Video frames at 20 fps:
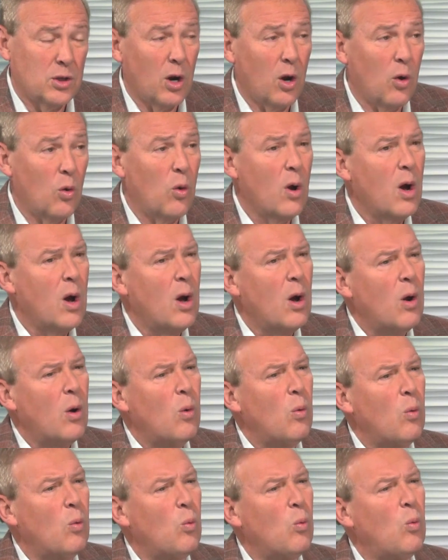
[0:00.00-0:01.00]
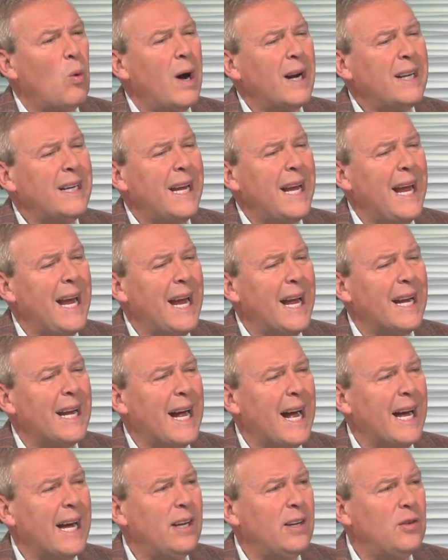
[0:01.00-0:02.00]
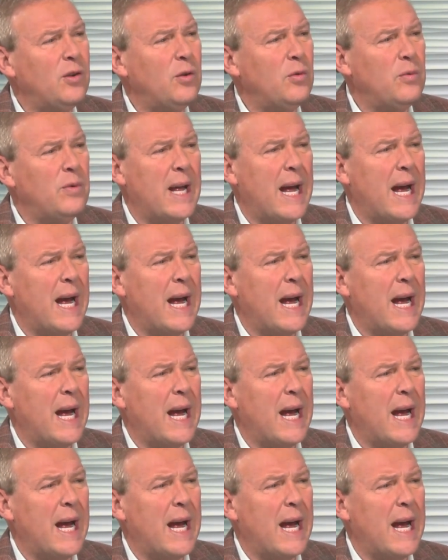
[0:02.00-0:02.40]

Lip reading: So what can I do